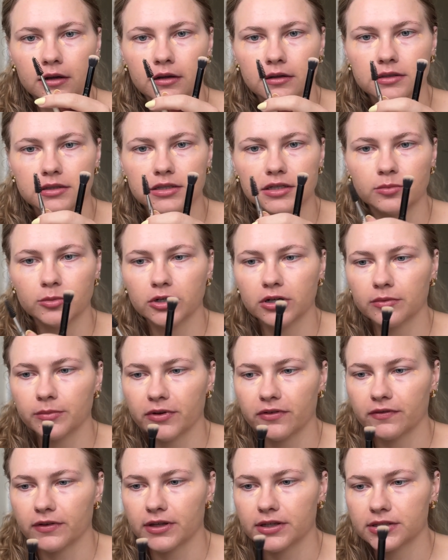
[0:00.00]
somewhere on my
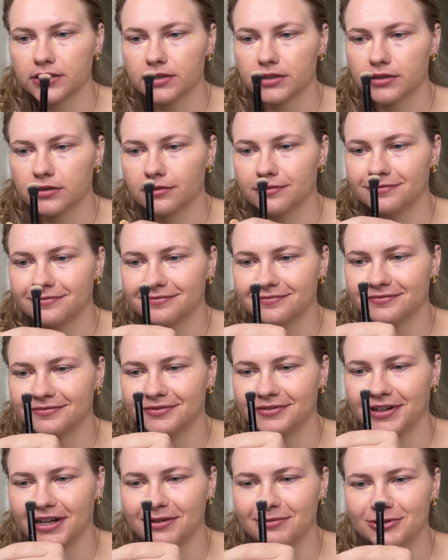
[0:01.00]
face
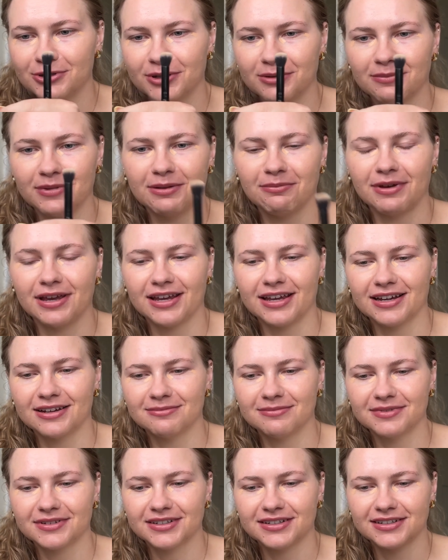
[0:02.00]
when I'm doing my makeup.
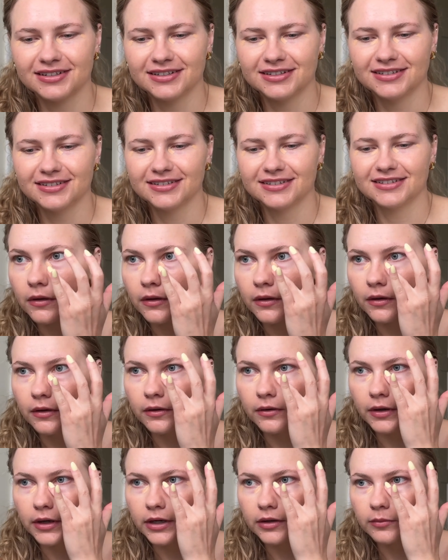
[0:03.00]

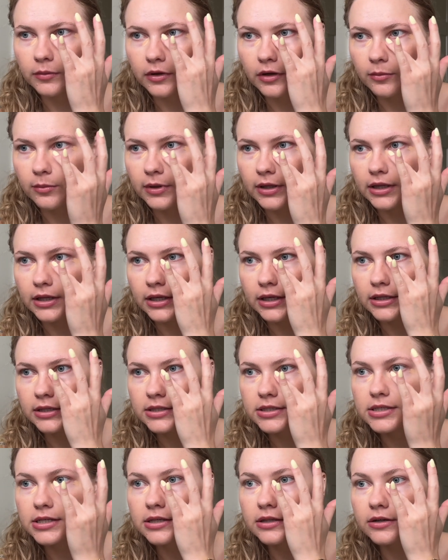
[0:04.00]
Alright, I'm gonna blend the
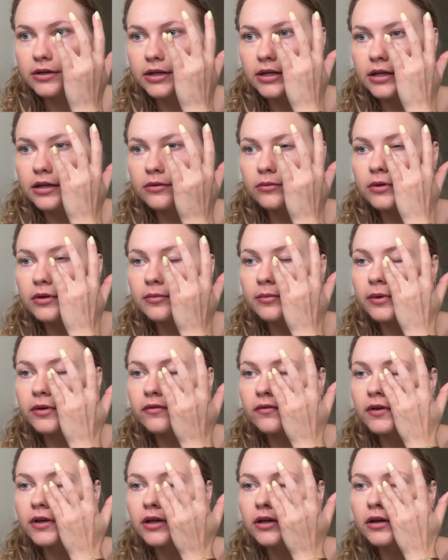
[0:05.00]
concealer in with my
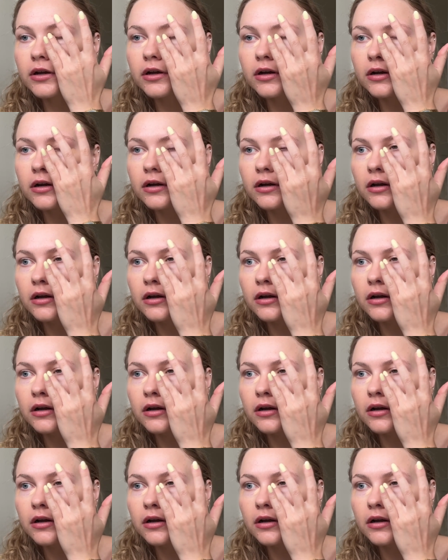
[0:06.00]
finger.